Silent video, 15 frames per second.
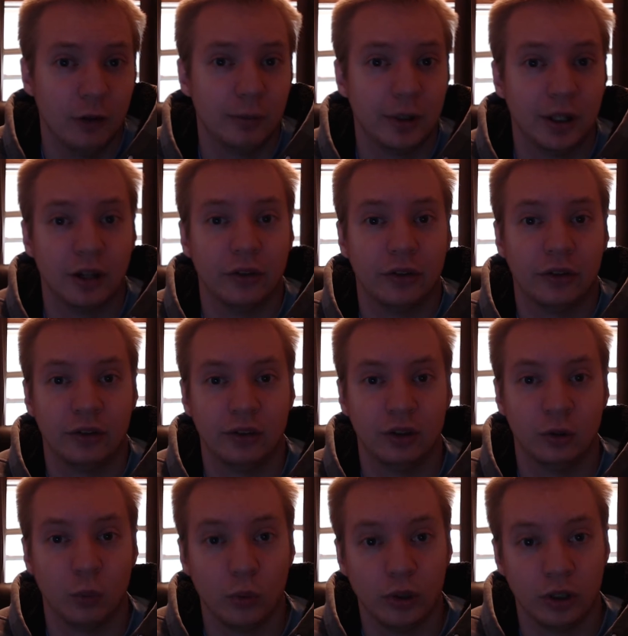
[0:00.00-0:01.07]
because
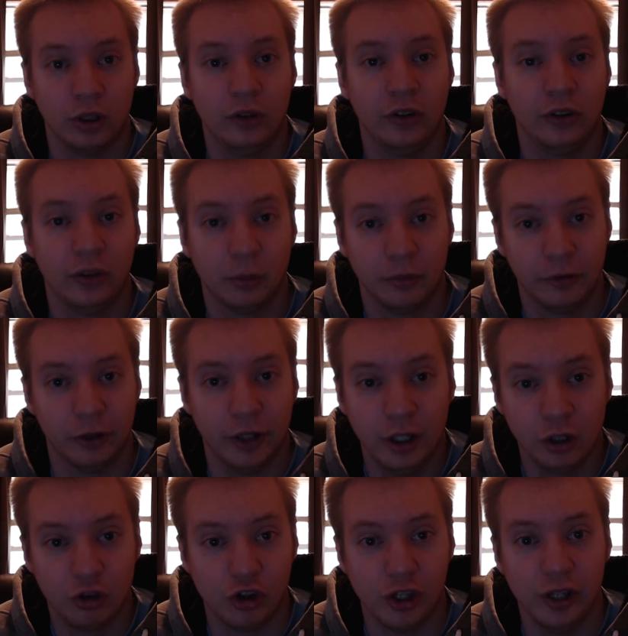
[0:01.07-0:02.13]
you're using some of your
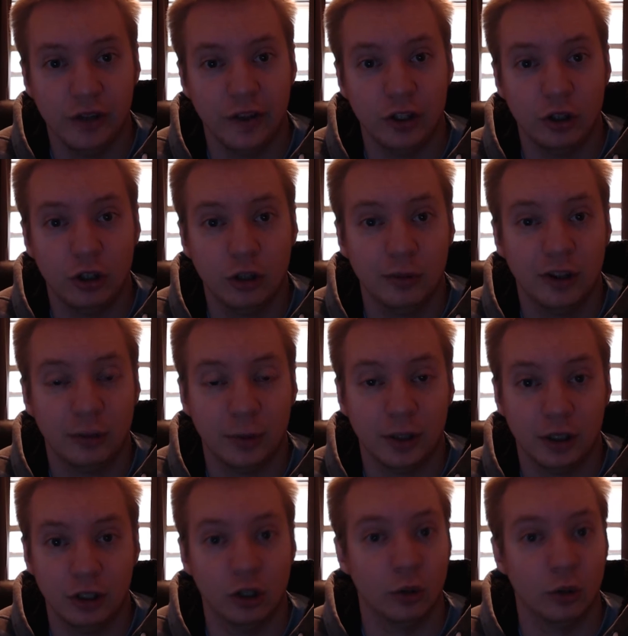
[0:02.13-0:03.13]
energy that you could be spent,